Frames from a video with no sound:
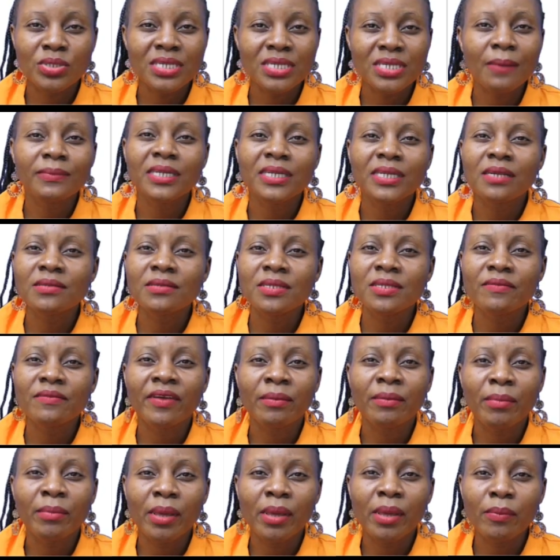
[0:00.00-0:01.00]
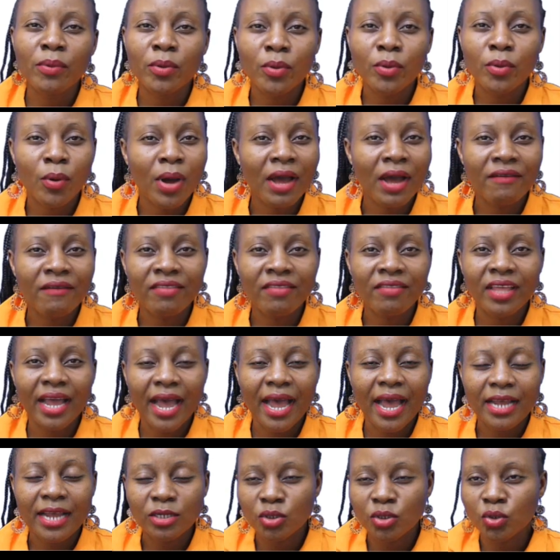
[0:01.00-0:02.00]
Sometimes even maybe you don't have the
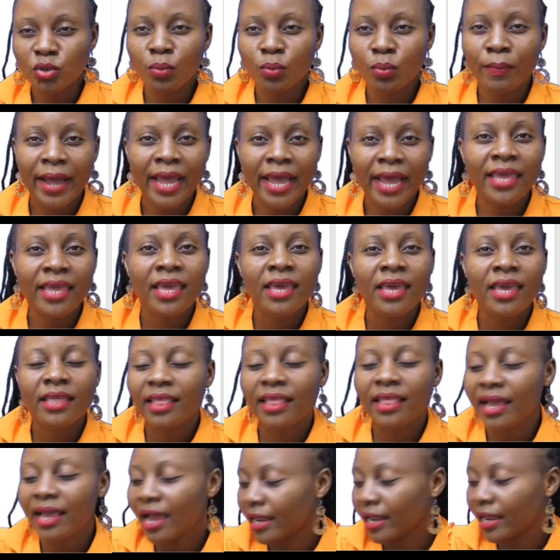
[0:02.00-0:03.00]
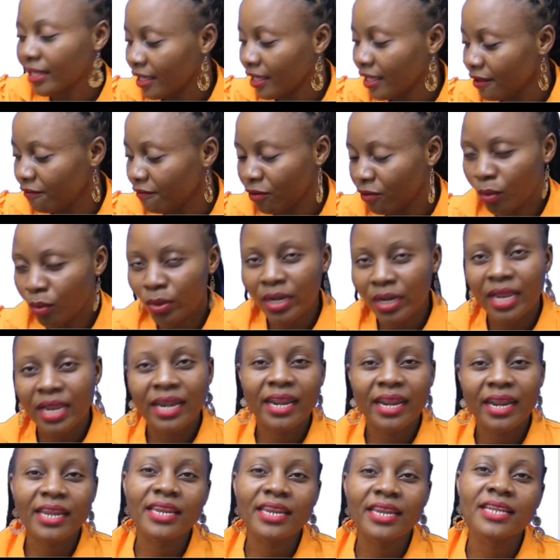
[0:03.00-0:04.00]
cash to buy, they can give you on
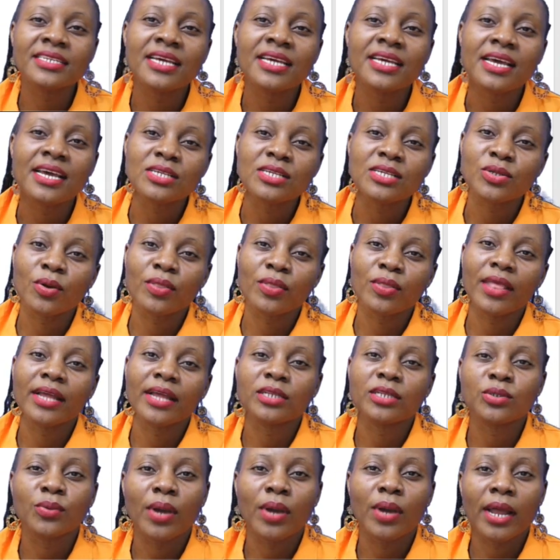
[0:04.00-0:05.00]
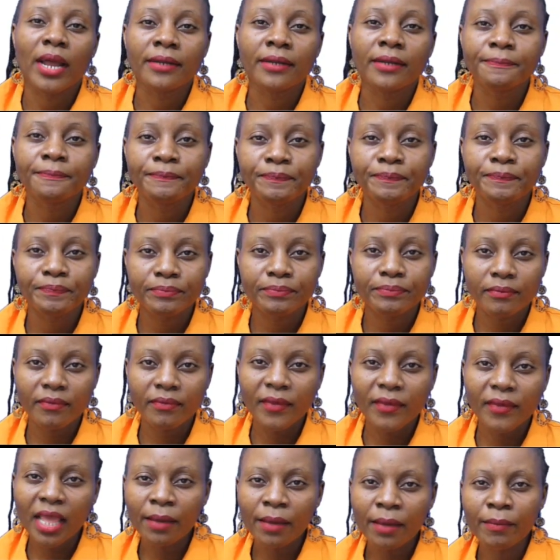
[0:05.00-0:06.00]
credit so that you can
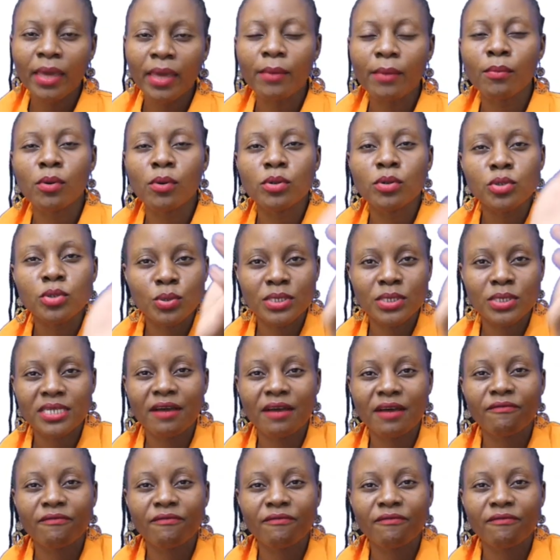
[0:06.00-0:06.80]
be able to serve